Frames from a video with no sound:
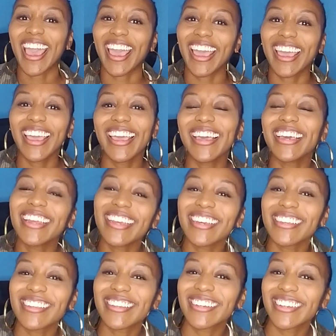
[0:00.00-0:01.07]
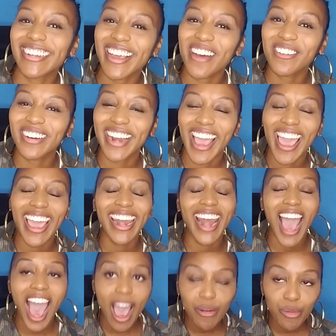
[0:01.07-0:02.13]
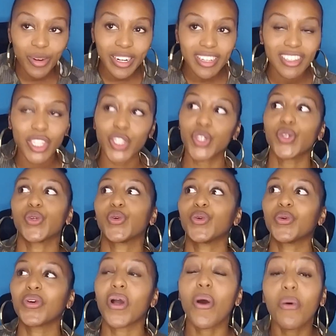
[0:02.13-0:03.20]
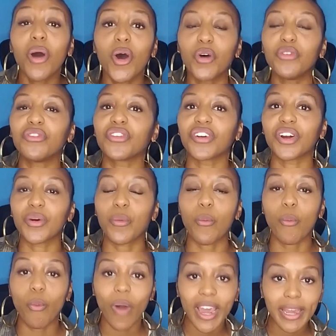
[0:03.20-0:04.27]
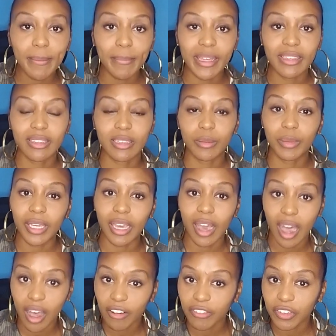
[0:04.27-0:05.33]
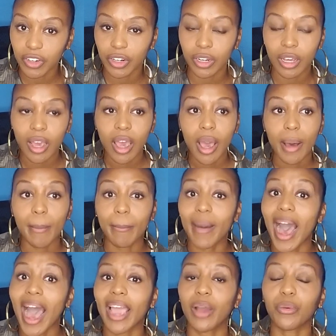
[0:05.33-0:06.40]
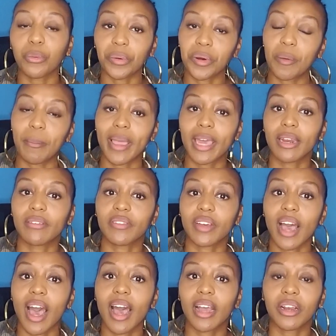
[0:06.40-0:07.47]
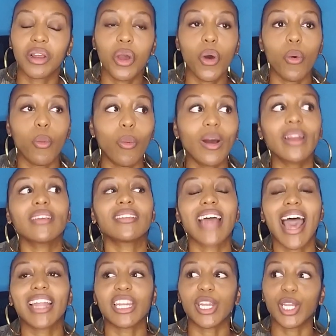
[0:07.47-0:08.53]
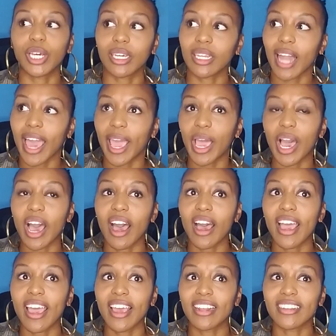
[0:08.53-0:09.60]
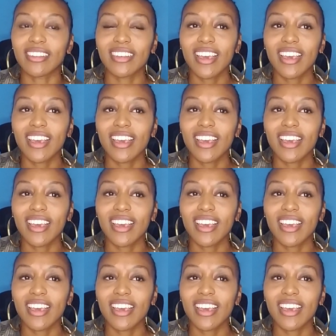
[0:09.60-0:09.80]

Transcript: It is Chanel Renee, and I wanted to go over what it means to be covered by a real man of God. What does that look like? And